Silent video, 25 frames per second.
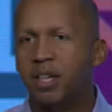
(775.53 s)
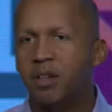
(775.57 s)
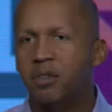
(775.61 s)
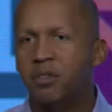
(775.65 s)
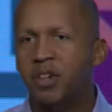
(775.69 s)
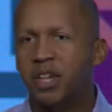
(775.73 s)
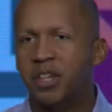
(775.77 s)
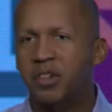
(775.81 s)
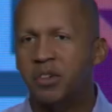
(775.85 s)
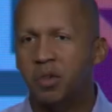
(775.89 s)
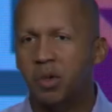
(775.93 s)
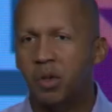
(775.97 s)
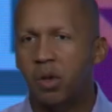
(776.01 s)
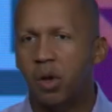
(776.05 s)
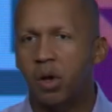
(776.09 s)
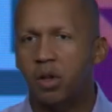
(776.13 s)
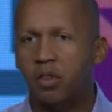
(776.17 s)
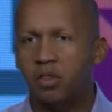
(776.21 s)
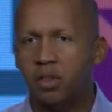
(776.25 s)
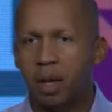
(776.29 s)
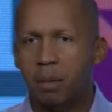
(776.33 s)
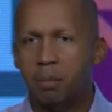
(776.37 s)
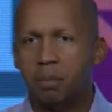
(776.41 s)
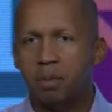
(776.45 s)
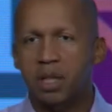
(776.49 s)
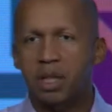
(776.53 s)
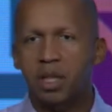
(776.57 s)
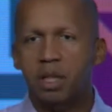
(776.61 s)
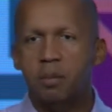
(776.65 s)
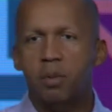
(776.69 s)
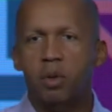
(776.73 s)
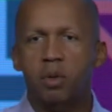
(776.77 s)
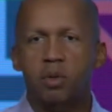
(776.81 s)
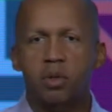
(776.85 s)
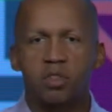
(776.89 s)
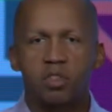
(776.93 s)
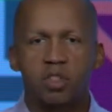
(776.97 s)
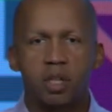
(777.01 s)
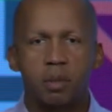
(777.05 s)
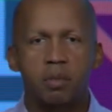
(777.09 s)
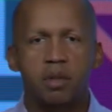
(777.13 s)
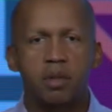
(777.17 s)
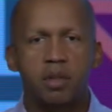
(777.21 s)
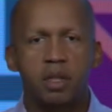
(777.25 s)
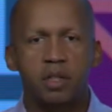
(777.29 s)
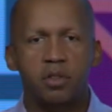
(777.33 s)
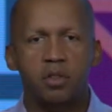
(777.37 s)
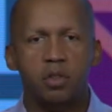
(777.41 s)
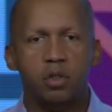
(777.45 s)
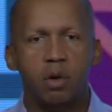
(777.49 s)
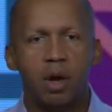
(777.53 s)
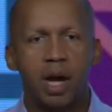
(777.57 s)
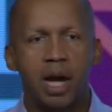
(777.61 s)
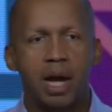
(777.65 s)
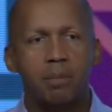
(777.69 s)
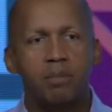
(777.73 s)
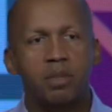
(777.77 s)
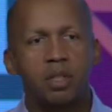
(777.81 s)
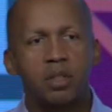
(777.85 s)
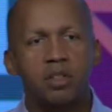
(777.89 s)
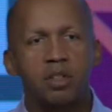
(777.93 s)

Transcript: offender laws applicable to some of these crimes,